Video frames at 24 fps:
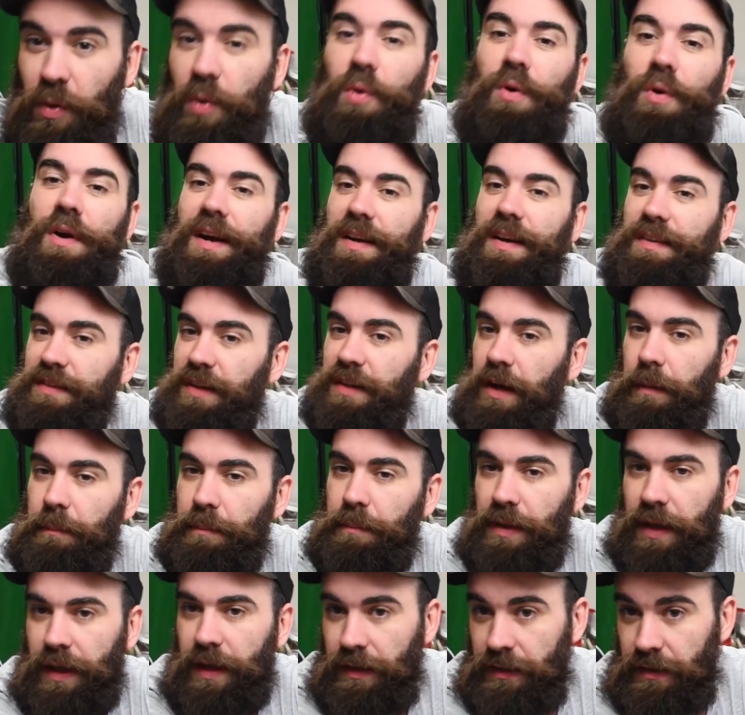or as
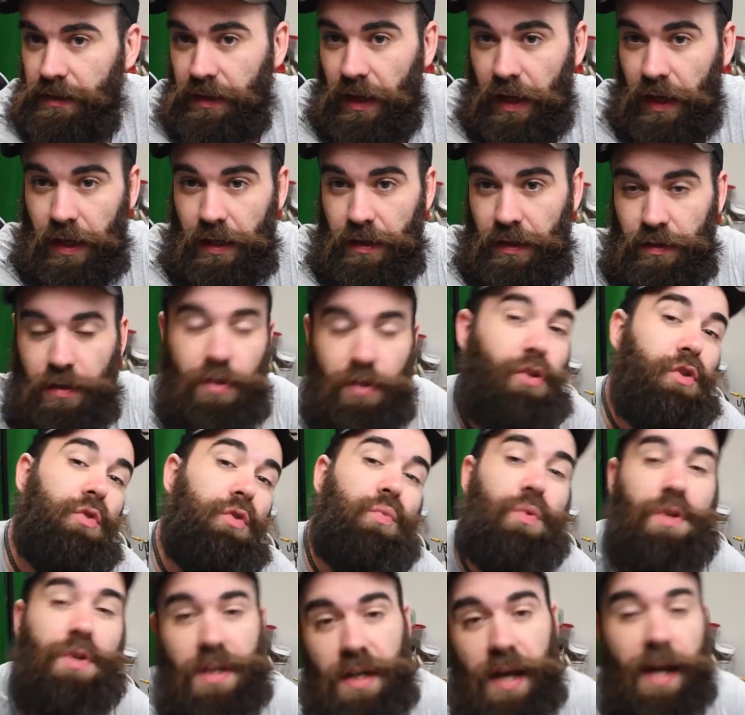complex as you
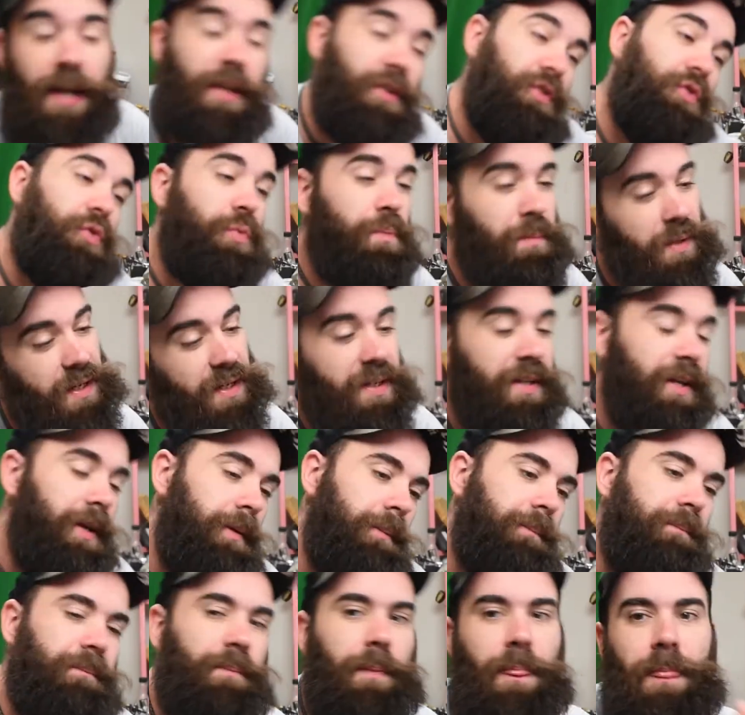would like to make
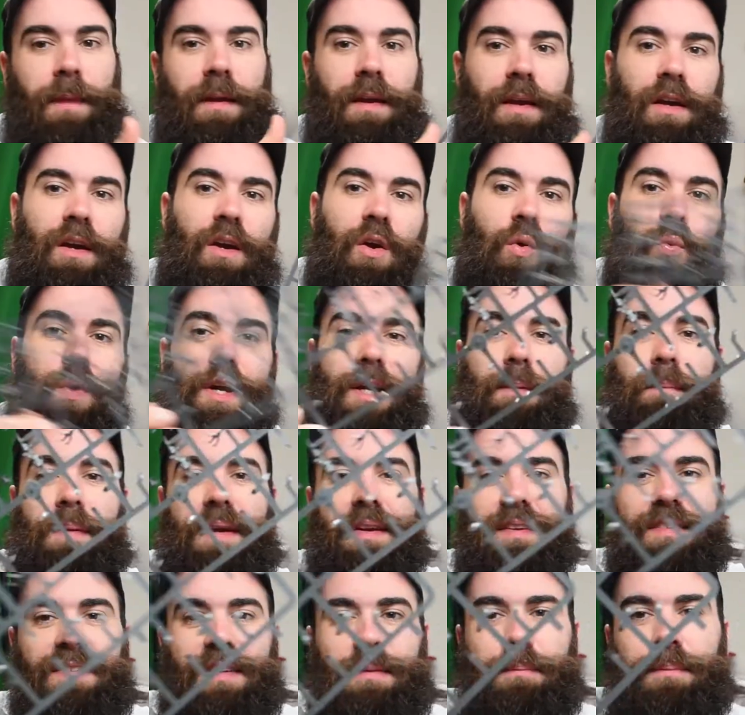it. We can be
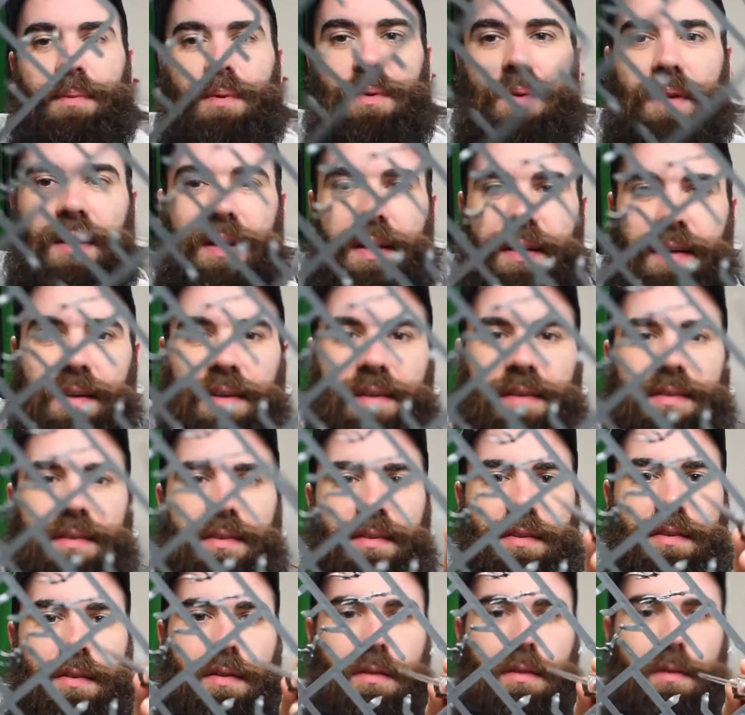as simple
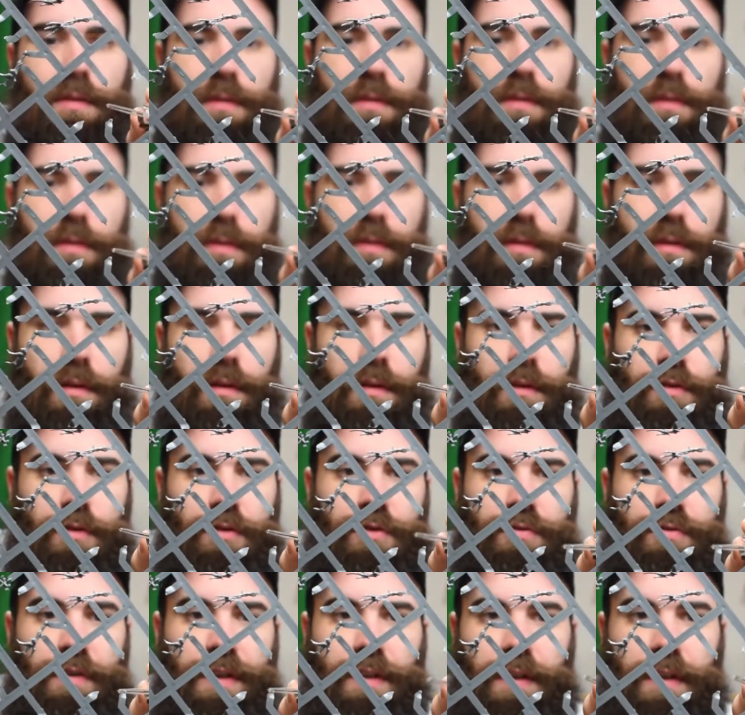as
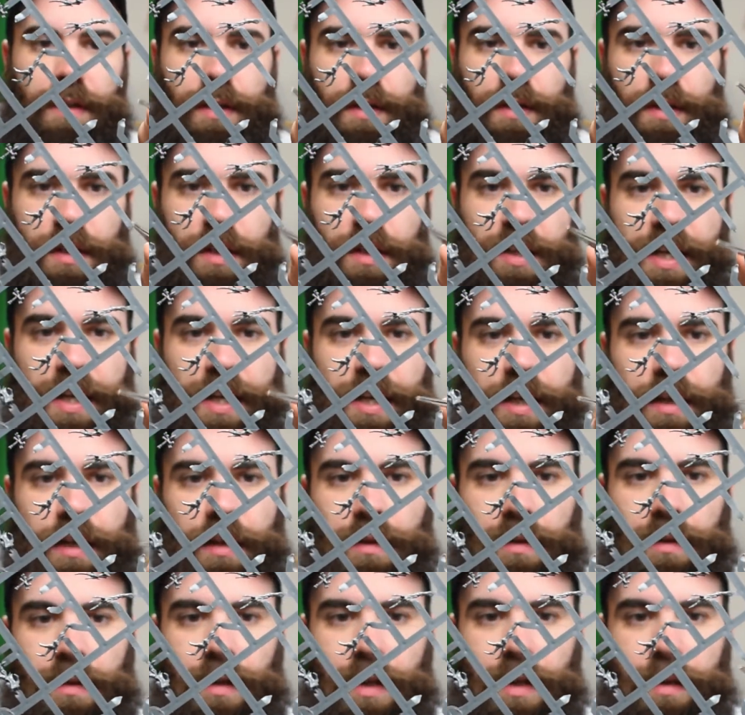strictly
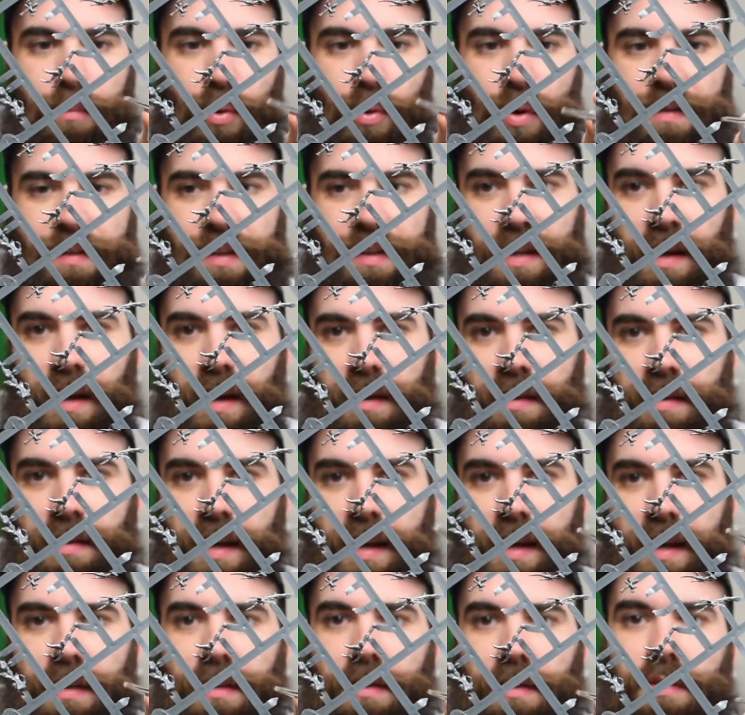cleaning the points of
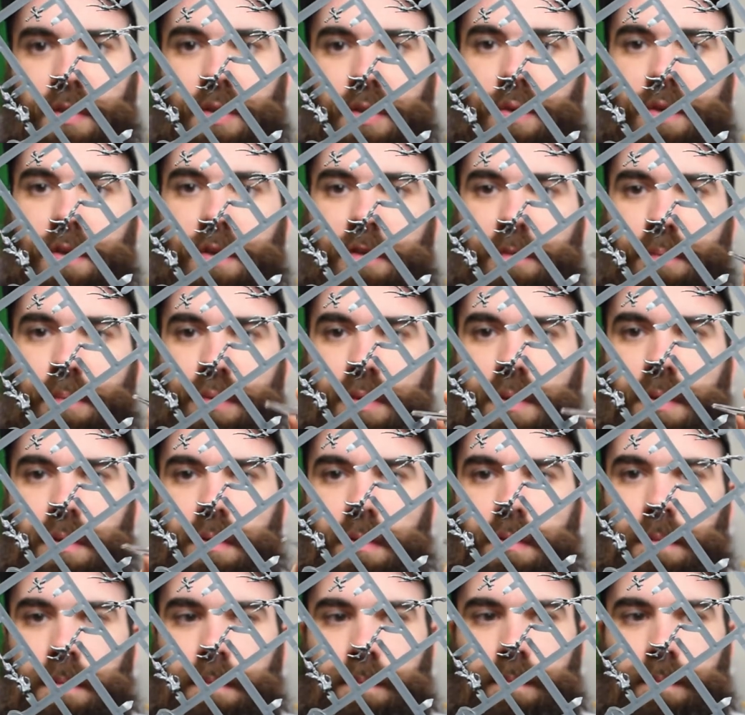contact to the sprue